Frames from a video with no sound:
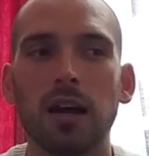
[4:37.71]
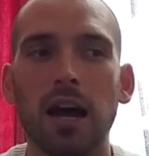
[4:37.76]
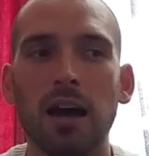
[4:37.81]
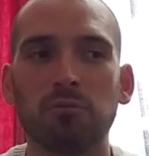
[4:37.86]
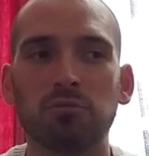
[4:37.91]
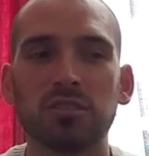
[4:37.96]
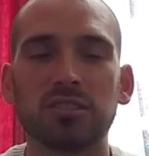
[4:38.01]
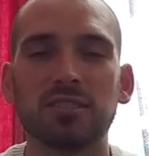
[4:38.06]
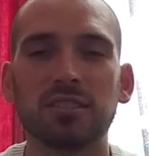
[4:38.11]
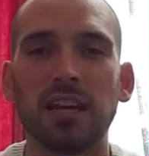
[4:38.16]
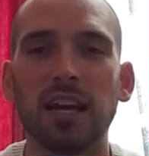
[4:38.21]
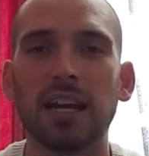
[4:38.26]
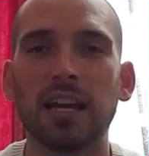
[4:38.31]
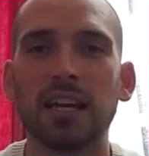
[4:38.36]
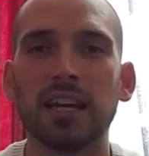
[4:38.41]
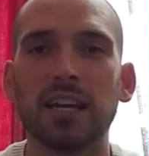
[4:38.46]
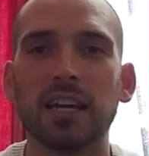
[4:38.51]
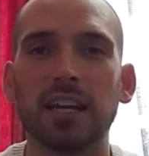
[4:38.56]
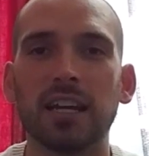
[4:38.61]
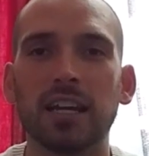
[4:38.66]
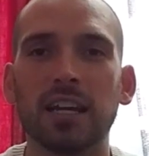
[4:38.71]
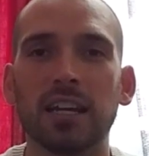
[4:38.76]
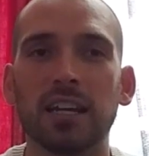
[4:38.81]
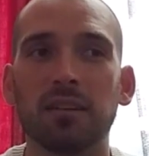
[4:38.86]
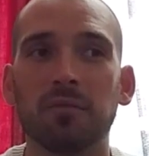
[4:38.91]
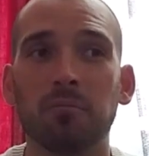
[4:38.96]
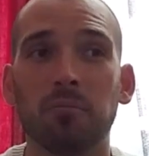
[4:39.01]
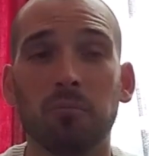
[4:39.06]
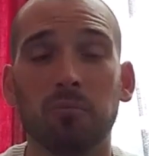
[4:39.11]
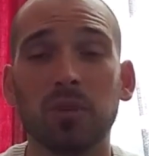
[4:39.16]
I would say
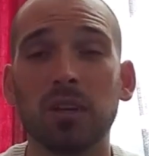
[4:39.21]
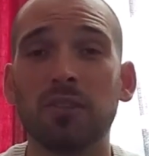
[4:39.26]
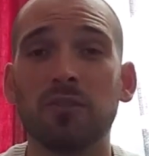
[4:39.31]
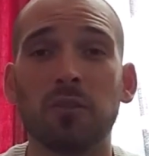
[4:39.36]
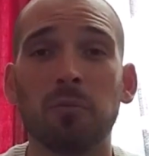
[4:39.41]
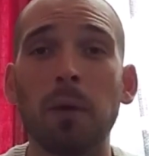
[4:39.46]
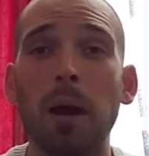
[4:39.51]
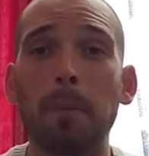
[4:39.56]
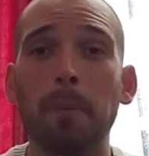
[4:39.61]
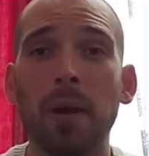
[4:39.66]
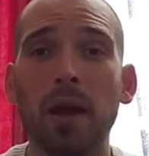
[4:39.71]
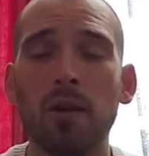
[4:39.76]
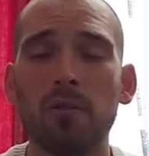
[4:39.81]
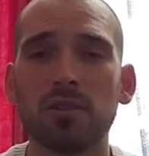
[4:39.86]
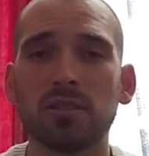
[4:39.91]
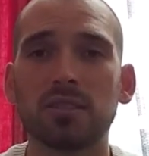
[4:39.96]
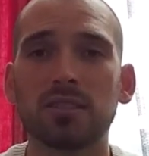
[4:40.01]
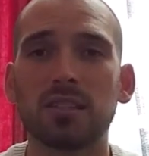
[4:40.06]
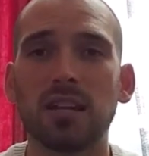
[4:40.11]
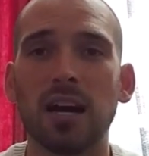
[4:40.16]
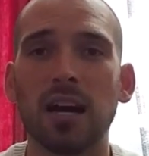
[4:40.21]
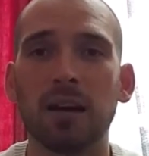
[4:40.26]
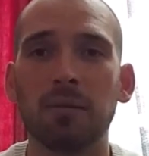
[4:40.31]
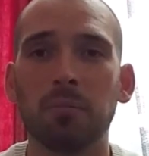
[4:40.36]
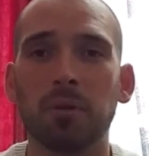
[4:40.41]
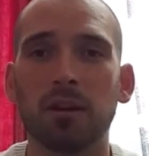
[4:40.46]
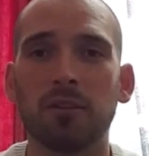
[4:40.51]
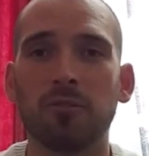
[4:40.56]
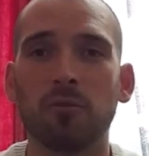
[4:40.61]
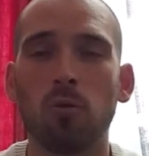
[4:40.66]
in even my parents' time,
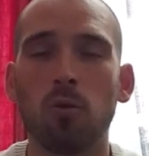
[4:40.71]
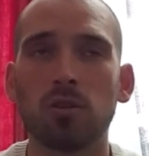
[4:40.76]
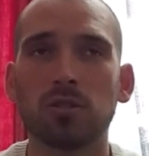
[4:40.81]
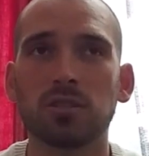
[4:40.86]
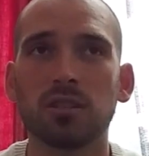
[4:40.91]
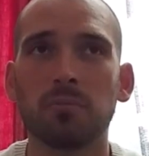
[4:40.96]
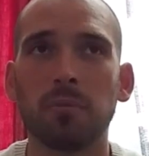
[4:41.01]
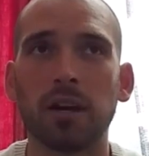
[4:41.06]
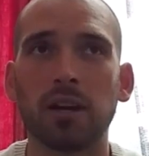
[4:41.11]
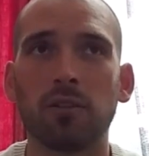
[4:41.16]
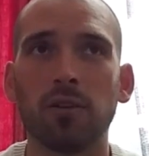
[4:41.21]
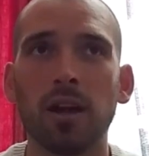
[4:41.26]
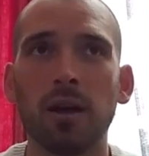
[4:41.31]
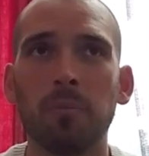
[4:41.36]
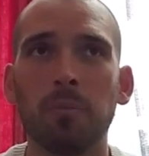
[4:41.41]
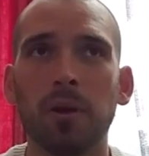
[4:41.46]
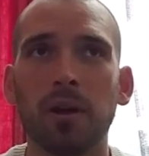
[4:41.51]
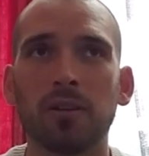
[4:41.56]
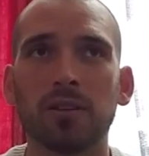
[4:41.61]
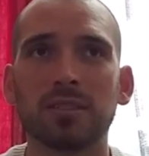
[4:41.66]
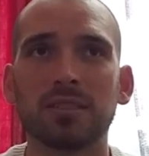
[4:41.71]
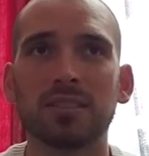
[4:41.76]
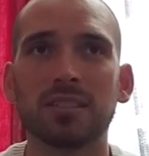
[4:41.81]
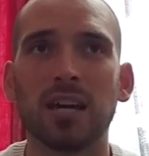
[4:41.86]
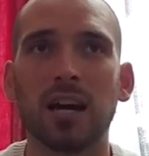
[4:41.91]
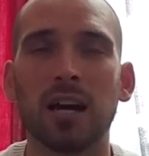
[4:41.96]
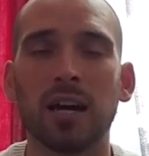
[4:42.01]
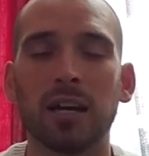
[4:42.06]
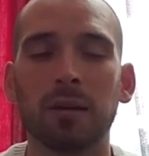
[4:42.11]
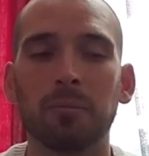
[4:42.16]
but of course in my grandparents'
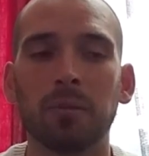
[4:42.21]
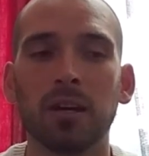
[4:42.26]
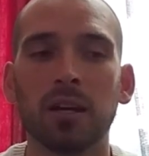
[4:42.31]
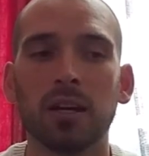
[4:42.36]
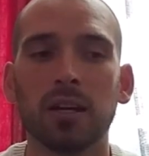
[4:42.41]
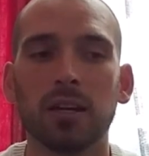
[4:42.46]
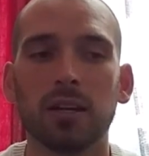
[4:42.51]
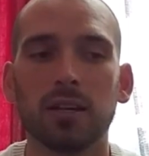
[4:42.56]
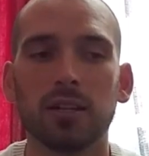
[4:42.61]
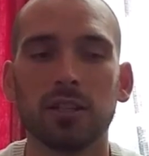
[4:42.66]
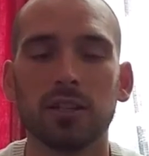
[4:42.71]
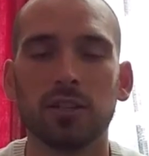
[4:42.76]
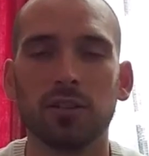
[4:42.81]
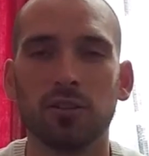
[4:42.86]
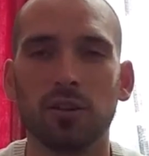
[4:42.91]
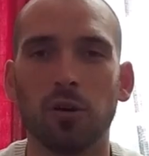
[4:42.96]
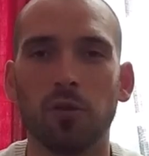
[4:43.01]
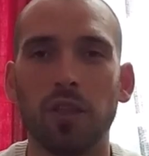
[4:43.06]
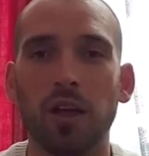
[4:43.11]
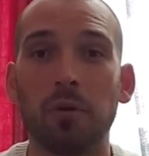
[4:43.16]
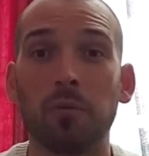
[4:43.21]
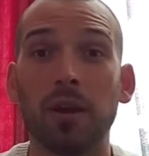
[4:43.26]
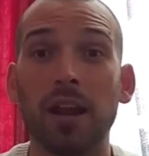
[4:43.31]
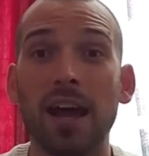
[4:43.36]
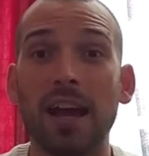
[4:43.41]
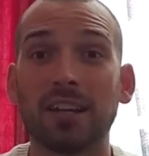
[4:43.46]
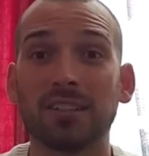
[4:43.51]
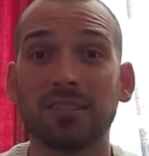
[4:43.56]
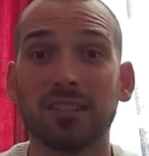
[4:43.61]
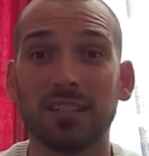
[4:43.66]
time, you know, they would
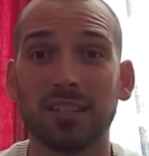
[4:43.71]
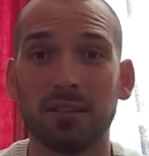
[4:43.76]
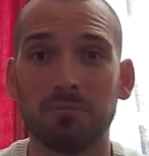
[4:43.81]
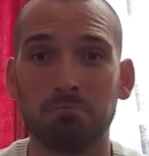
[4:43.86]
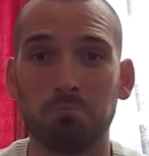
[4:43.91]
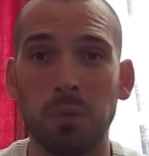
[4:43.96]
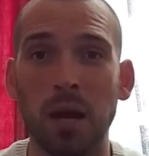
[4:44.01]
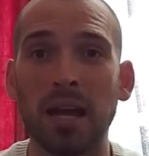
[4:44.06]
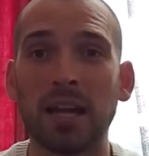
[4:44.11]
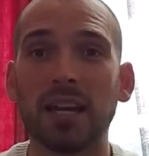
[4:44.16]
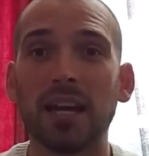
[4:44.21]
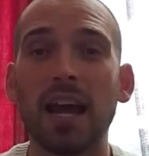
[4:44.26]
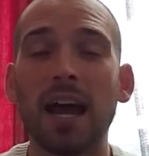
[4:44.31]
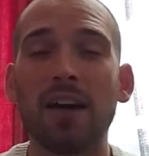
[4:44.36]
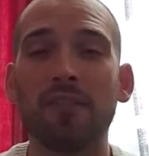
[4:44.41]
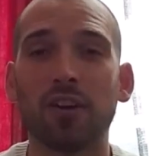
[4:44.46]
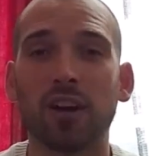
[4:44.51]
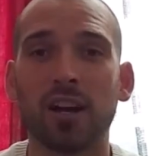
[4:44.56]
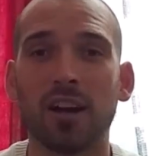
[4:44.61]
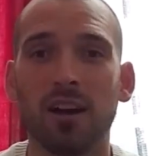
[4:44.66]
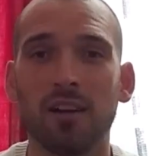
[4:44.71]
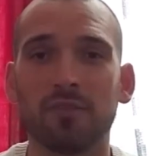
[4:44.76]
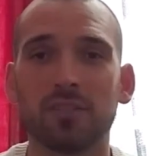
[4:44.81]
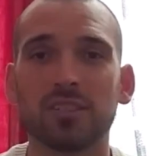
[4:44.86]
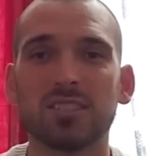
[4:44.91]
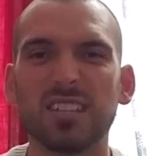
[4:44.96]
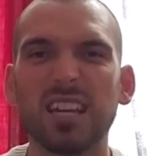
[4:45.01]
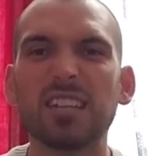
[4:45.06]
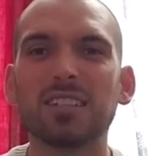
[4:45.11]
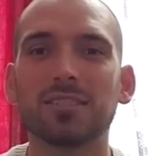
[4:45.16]
actually debate, have a
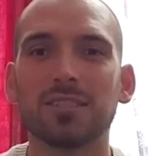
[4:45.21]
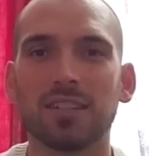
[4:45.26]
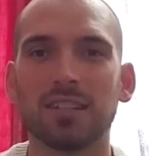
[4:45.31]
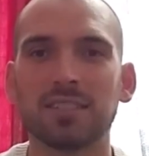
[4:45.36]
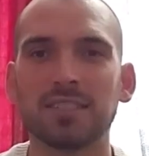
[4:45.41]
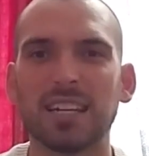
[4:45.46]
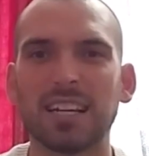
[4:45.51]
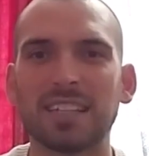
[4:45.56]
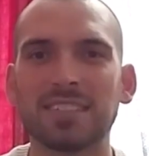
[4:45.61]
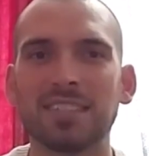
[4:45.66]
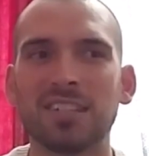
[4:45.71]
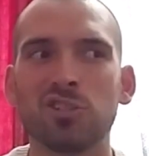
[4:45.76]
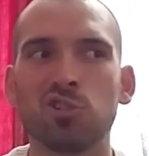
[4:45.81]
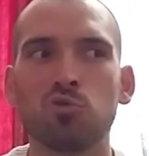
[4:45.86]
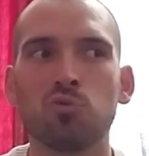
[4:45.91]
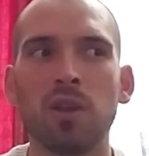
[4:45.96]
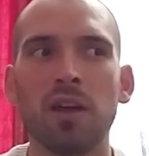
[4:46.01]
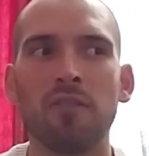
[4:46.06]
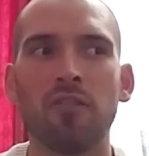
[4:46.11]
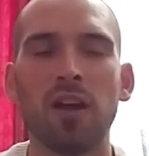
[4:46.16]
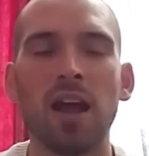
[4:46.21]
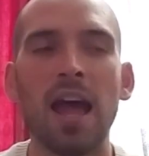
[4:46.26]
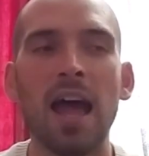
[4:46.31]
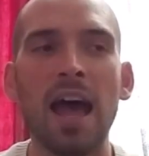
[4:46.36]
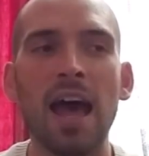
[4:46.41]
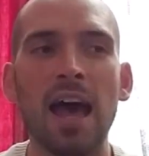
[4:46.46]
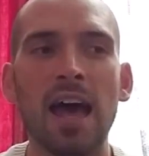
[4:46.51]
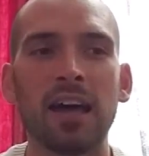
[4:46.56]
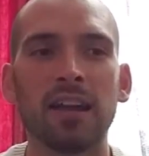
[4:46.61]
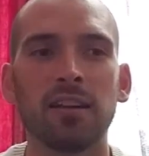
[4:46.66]
conversation. It's like I said, you never
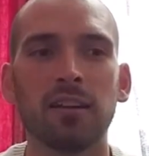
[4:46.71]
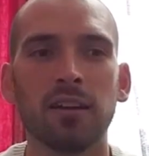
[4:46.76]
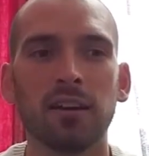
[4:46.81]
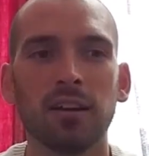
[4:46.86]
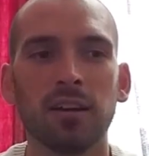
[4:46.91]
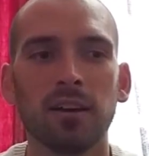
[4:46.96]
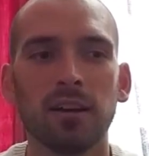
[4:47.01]
had